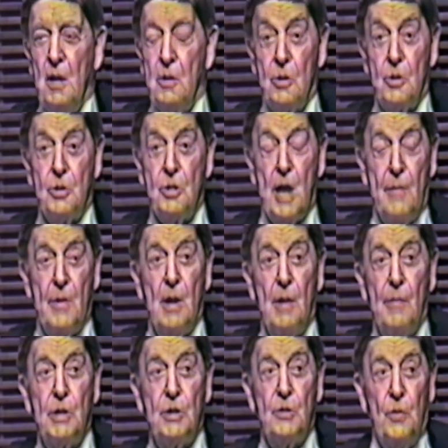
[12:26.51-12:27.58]
So seven
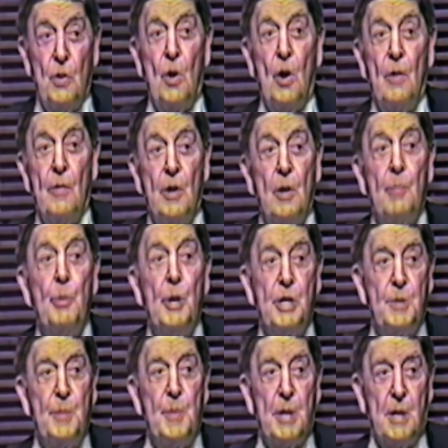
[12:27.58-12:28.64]
of us flew over to
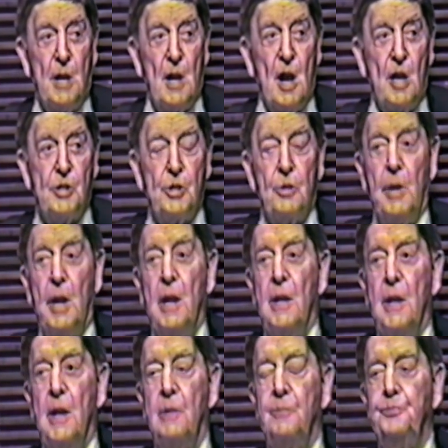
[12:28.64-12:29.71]
Brisbane in
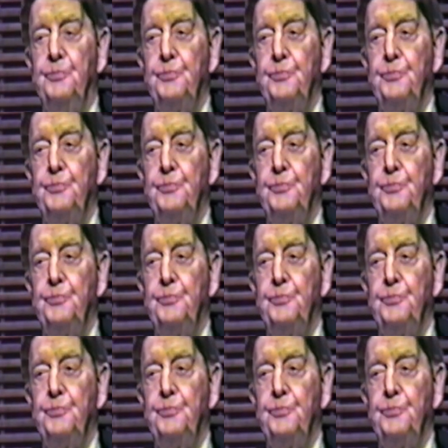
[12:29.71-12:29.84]
Australia